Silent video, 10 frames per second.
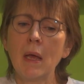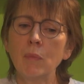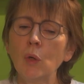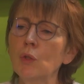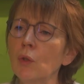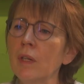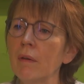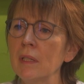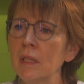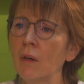But also
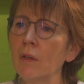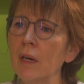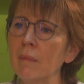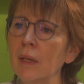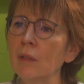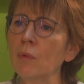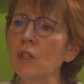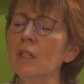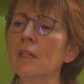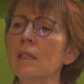there is the other element,
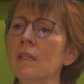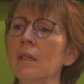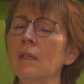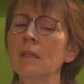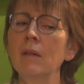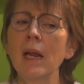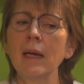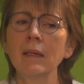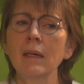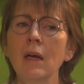which is the
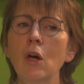lack